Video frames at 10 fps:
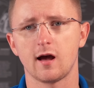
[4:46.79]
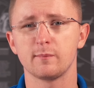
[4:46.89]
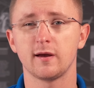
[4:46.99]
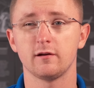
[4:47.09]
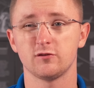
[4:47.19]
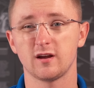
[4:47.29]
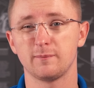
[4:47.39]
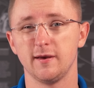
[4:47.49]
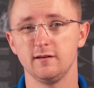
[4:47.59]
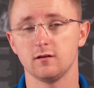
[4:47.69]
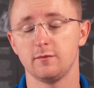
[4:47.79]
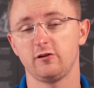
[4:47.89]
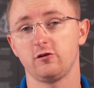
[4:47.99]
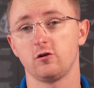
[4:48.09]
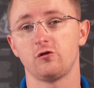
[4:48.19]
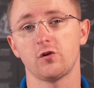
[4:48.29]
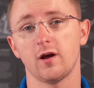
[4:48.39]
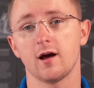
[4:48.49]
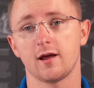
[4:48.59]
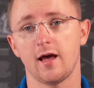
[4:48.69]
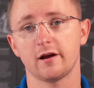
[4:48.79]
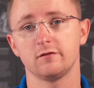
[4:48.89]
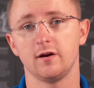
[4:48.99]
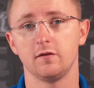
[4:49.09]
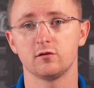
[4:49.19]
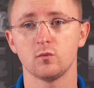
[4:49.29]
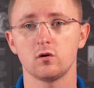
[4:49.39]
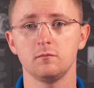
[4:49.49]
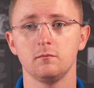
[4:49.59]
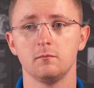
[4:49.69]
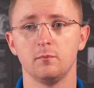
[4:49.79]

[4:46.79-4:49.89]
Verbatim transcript: Comcast like me, I'm actually going to show you how to activate this modem,